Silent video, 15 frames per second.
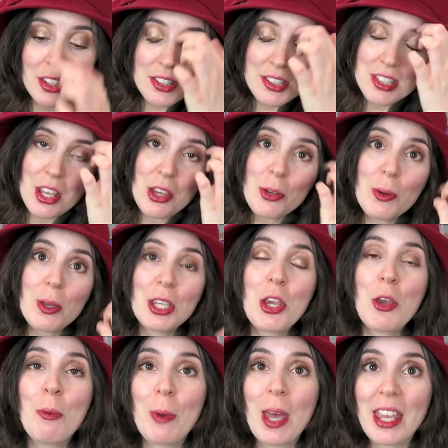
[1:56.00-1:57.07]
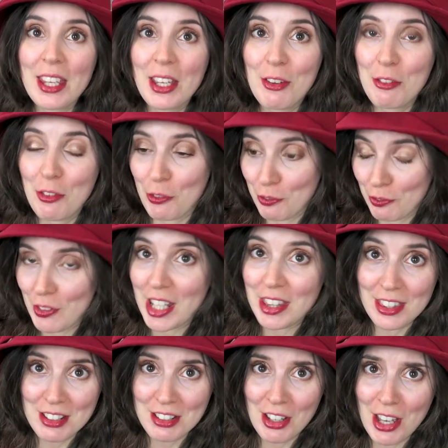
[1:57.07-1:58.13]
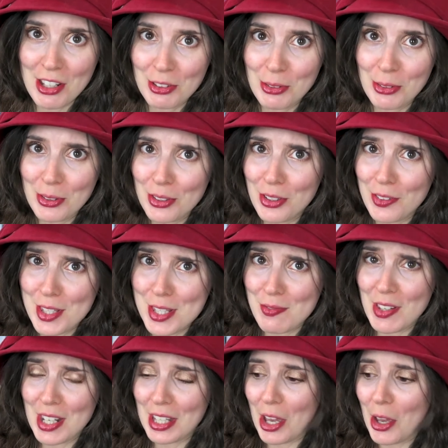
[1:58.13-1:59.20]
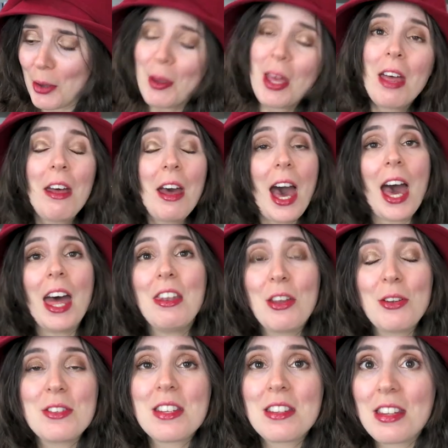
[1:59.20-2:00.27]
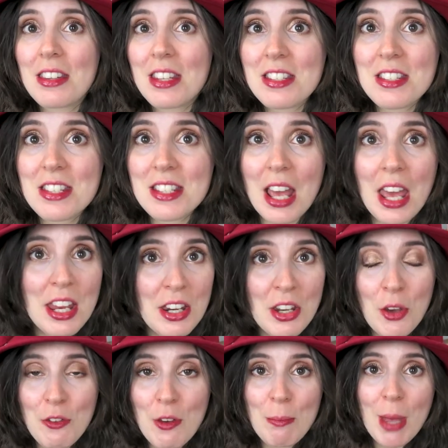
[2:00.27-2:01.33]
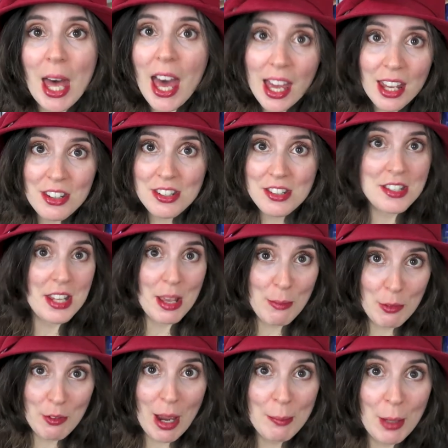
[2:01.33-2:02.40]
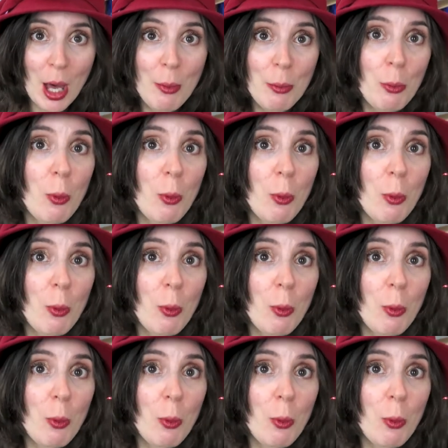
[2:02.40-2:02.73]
So you may have read the title of this video and noted that this is a November and December wrap up.